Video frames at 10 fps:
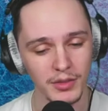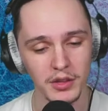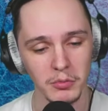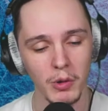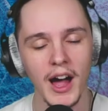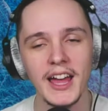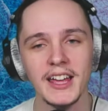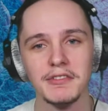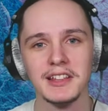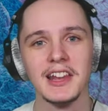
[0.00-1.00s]
Why
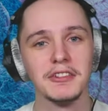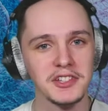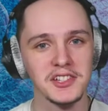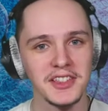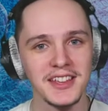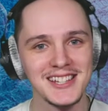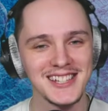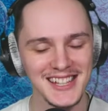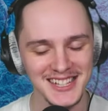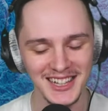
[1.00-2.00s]
have they left us on this?
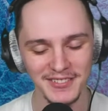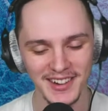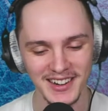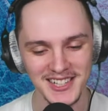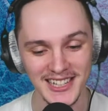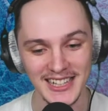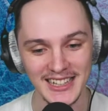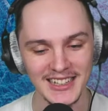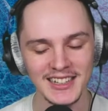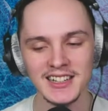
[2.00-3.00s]
These cliffhangers are
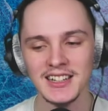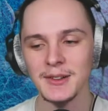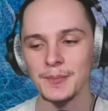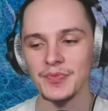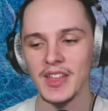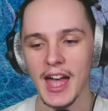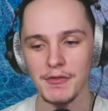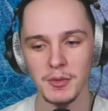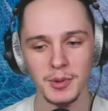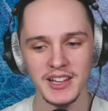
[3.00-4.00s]
killer.
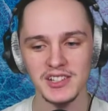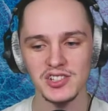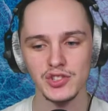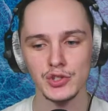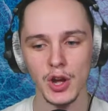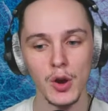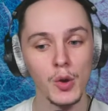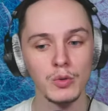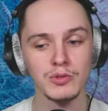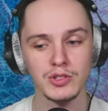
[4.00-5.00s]
Everybody is
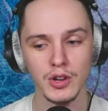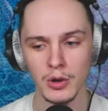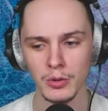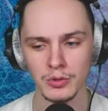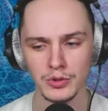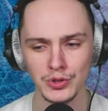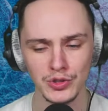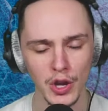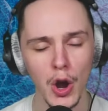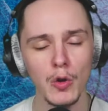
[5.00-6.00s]
so, so,
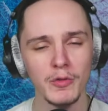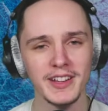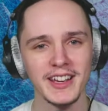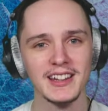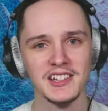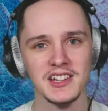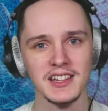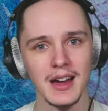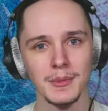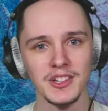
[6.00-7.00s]
so ridiculously
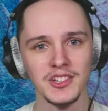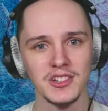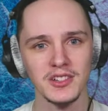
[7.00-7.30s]
damaged.